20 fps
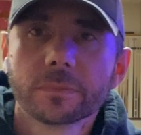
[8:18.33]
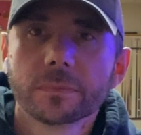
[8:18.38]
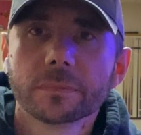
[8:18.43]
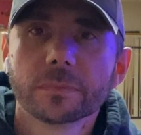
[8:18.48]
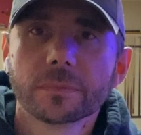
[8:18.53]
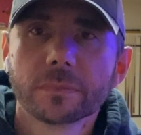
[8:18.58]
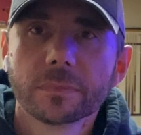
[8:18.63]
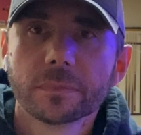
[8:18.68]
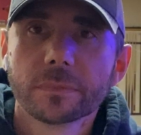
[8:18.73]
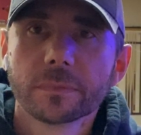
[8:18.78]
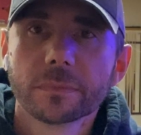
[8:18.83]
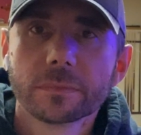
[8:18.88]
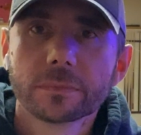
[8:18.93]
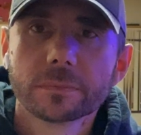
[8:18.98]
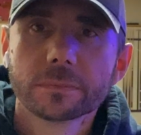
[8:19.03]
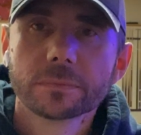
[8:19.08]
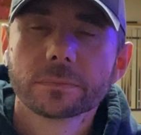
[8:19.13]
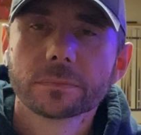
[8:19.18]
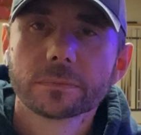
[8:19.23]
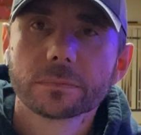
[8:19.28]

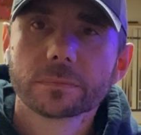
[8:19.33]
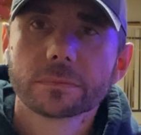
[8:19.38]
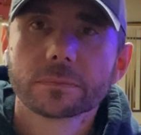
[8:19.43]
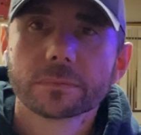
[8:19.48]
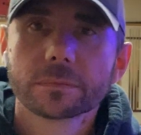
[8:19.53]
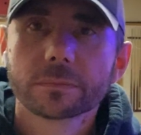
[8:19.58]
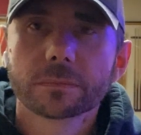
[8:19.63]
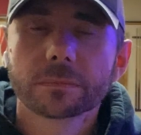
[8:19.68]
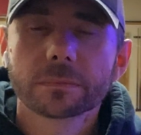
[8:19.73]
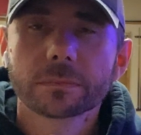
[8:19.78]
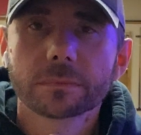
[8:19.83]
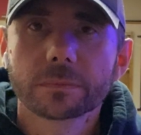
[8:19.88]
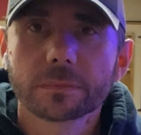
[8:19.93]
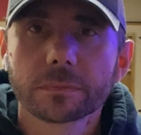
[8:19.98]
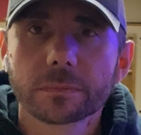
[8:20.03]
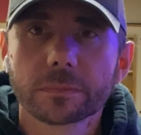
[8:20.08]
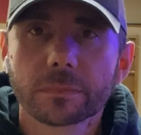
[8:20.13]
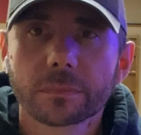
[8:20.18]
(silence)